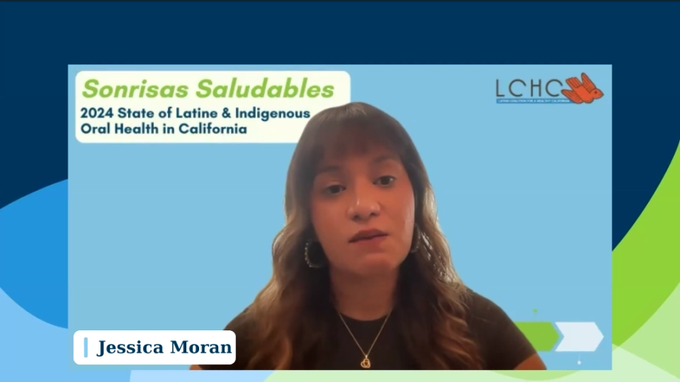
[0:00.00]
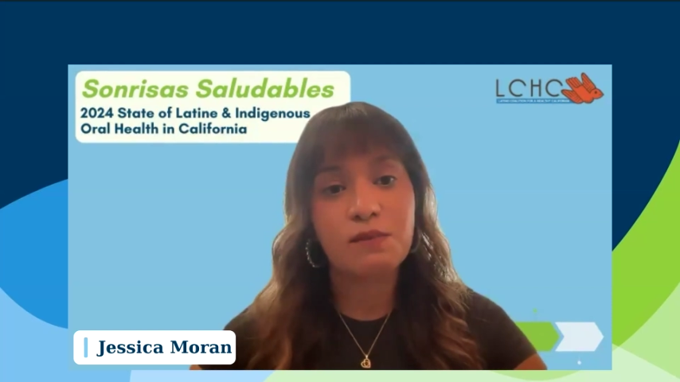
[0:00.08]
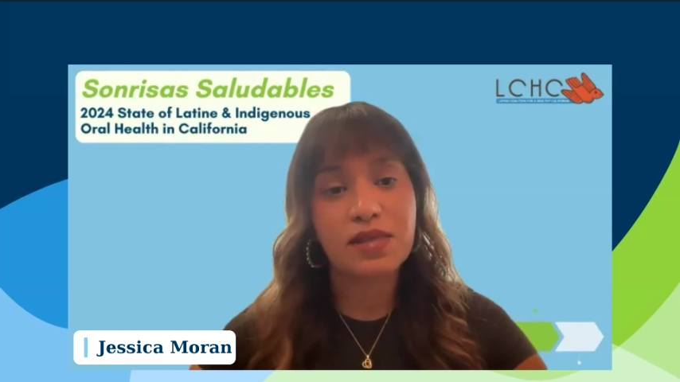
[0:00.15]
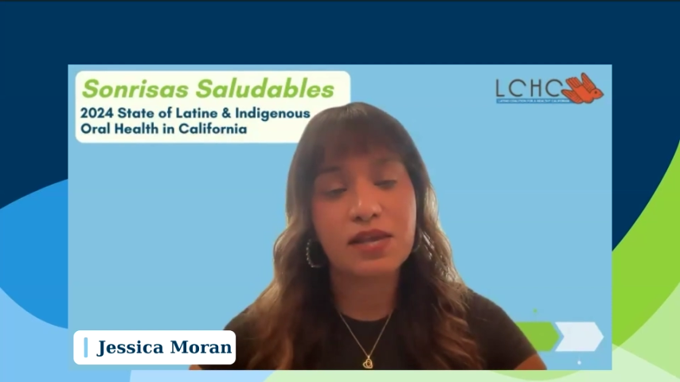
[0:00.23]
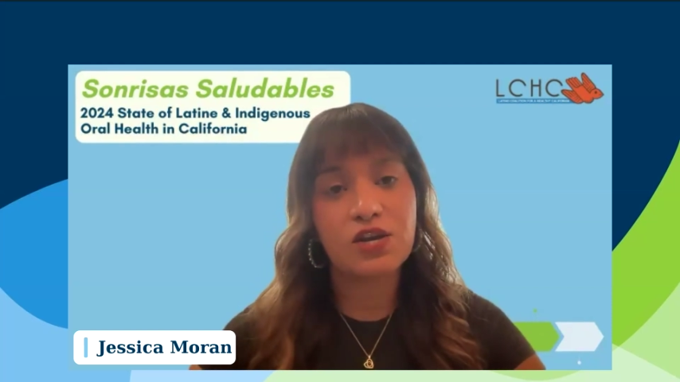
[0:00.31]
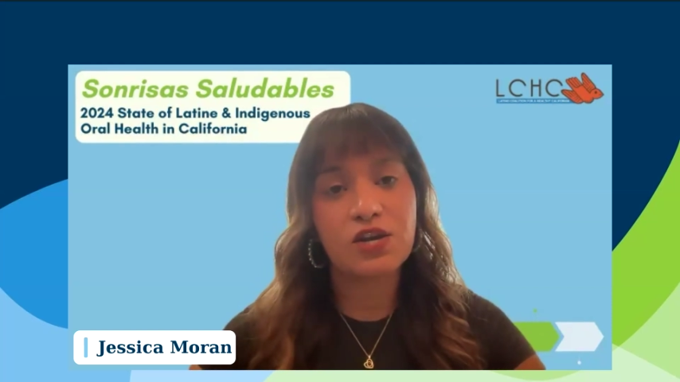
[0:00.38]

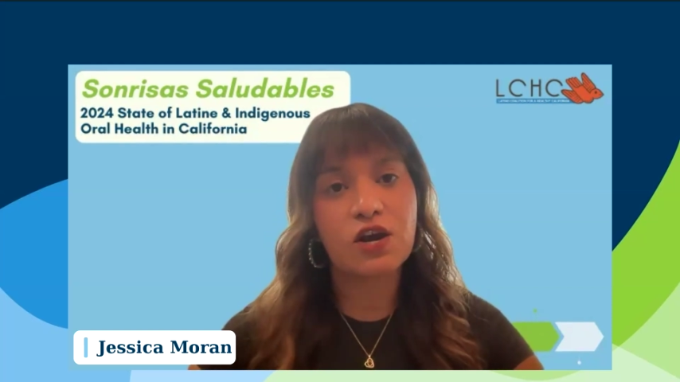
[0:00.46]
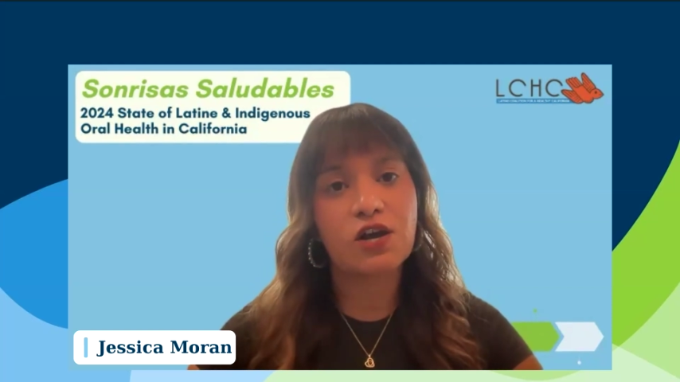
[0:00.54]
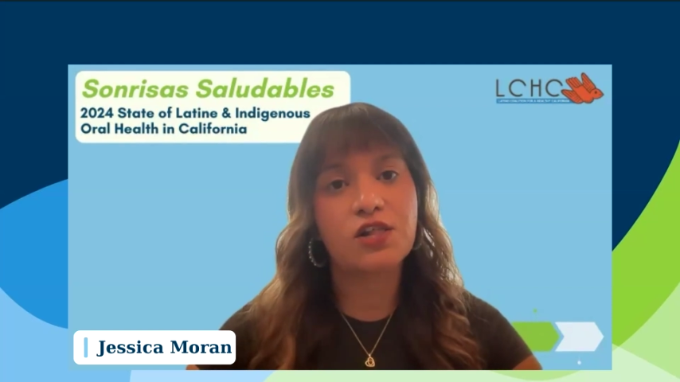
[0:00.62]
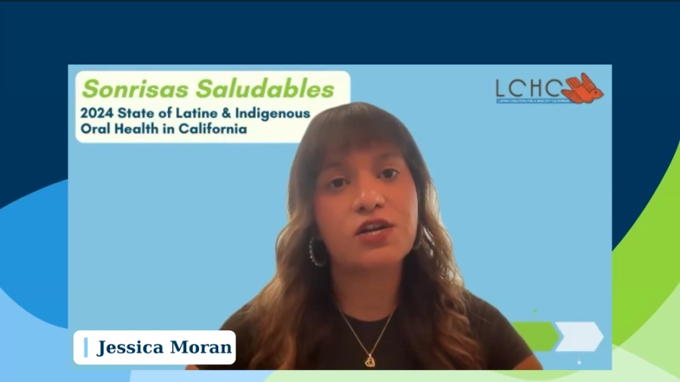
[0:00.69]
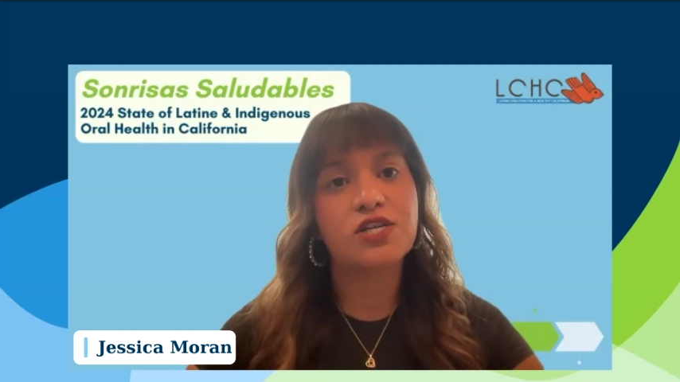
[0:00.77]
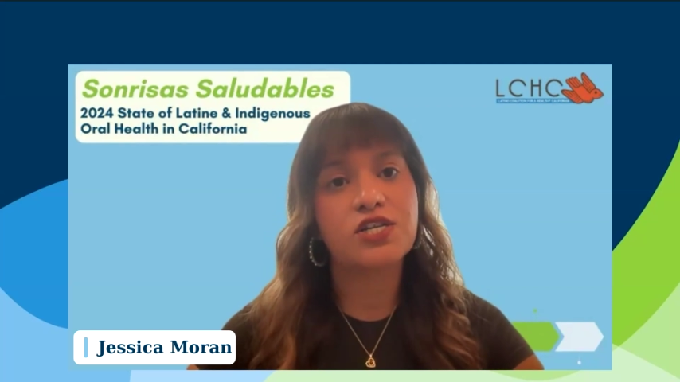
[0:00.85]
million
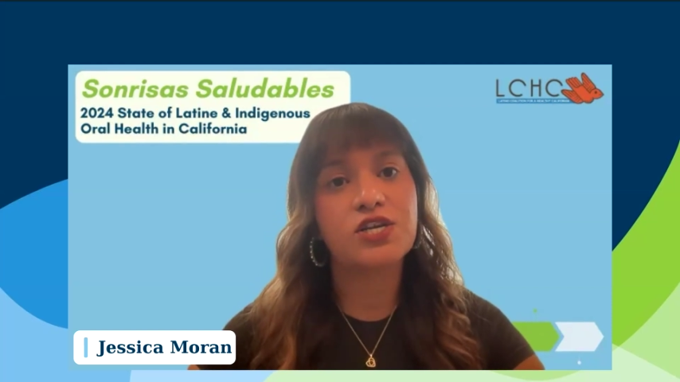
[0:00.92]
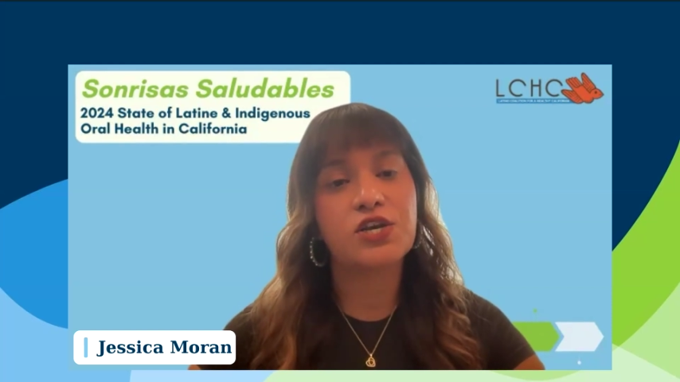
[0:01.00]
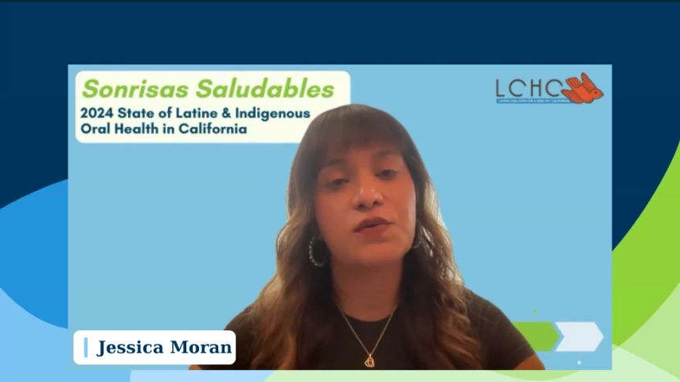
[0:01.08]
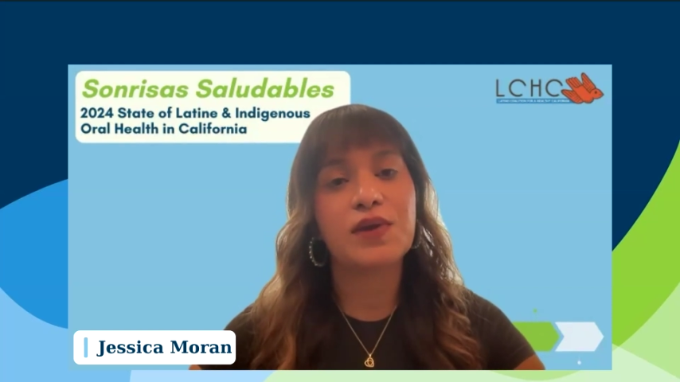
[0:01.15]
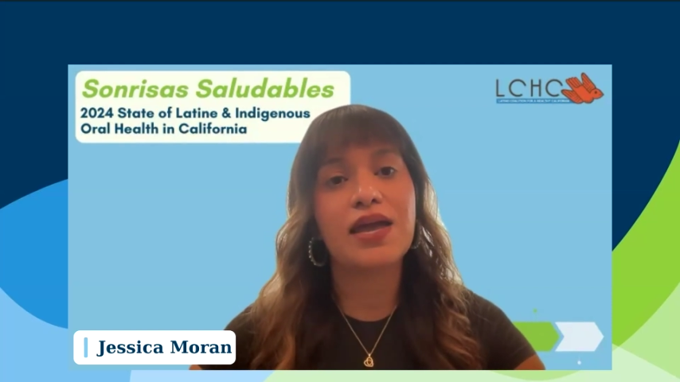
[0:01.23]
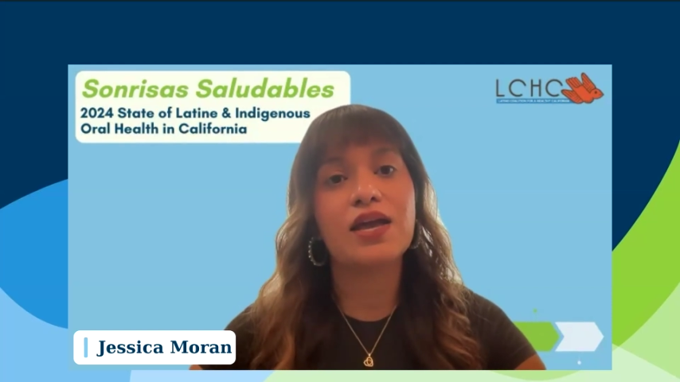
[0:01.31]
to
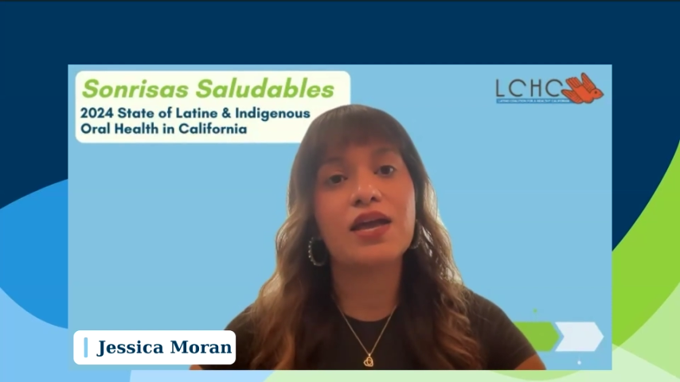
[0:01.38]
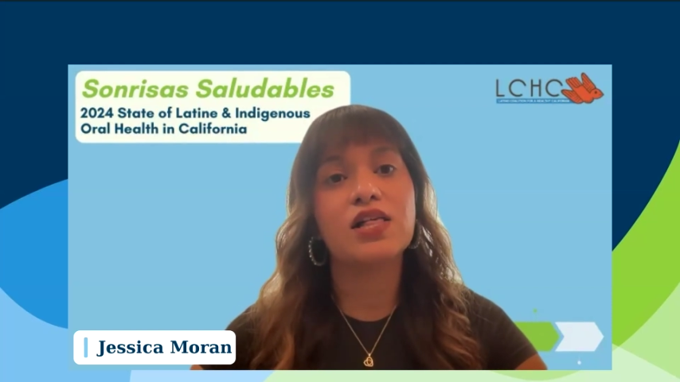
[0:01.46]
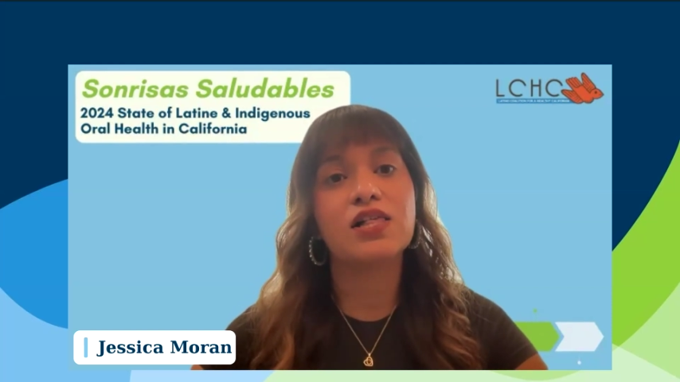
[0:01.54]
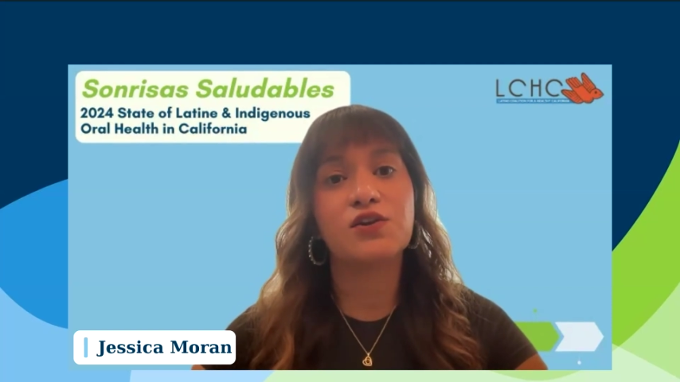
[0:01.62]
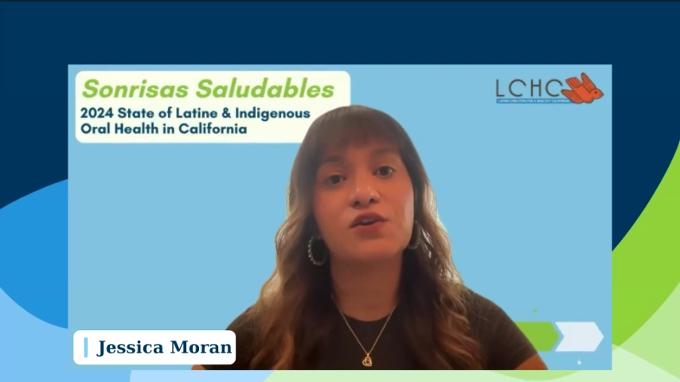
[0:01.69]
create